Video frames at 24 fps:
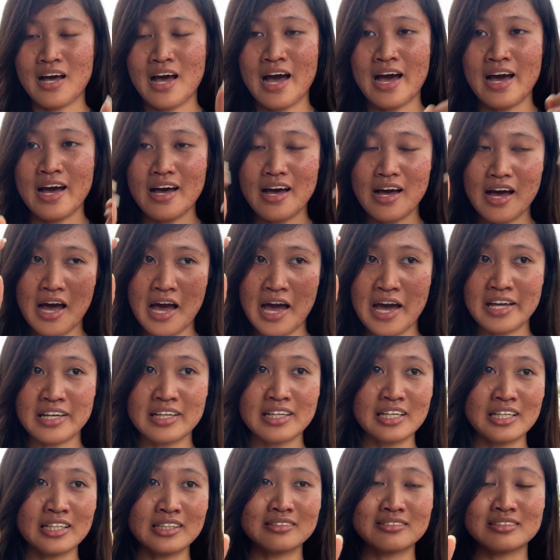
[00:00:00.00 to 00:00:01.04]
I
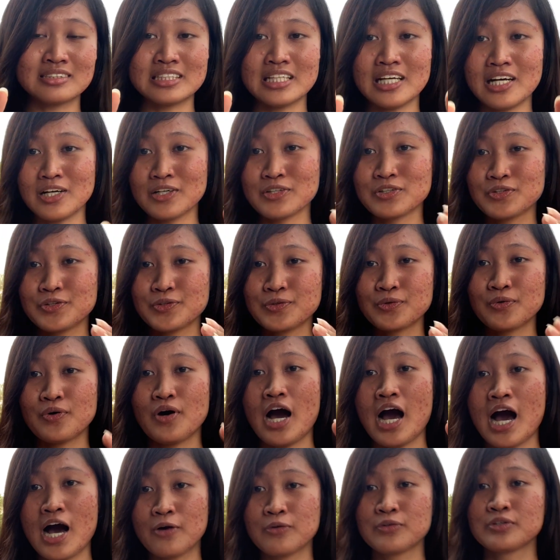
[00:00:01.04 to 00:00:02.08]
can tell you
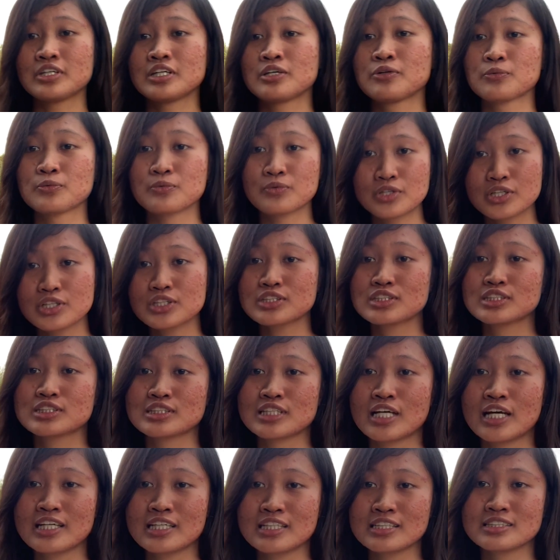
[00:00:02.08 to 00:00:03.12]
how it
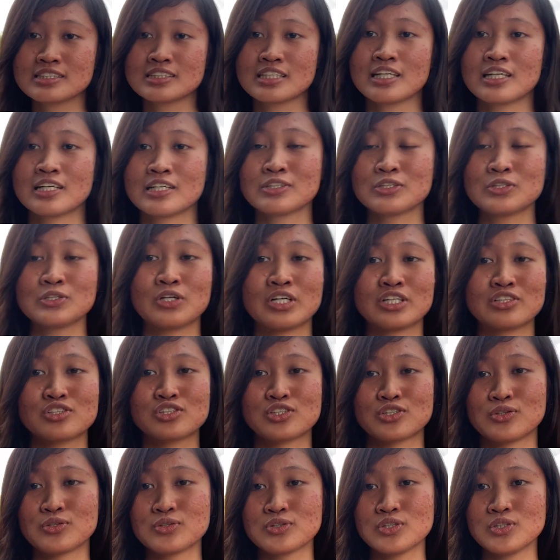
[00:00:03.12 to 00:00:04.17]
works. I can tell you and
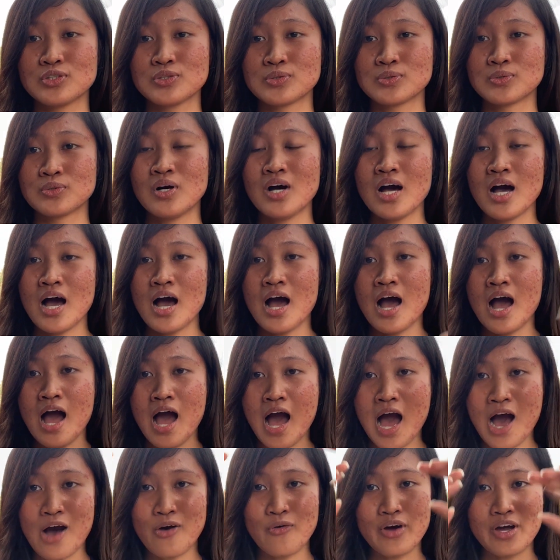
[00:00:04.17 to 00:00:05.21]
show you
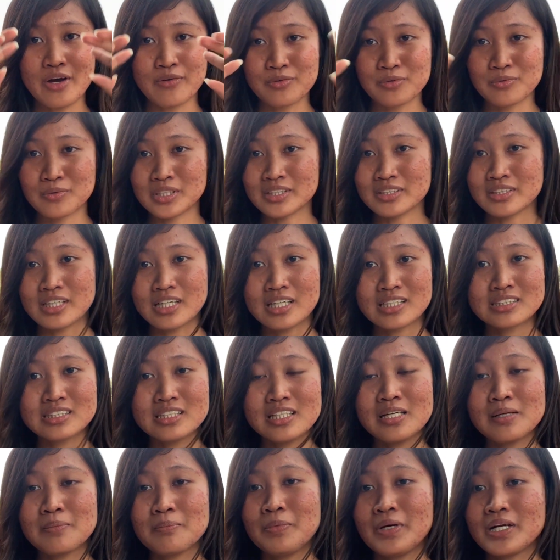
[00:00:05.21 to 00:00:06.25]
how everyone does
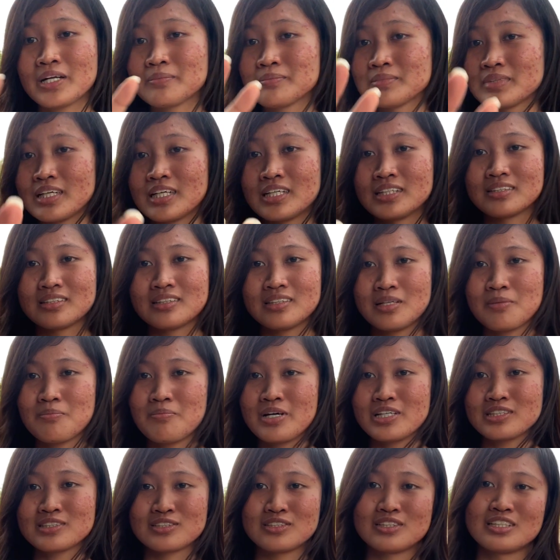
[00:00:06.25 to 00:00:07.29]
it, but I'm not the
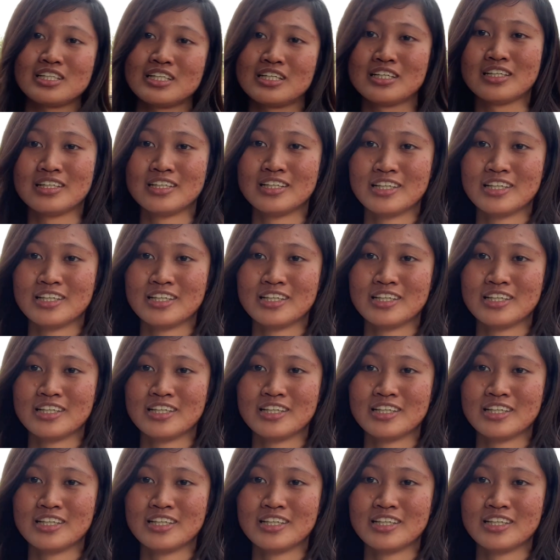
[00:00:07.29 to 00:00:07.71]
best on it.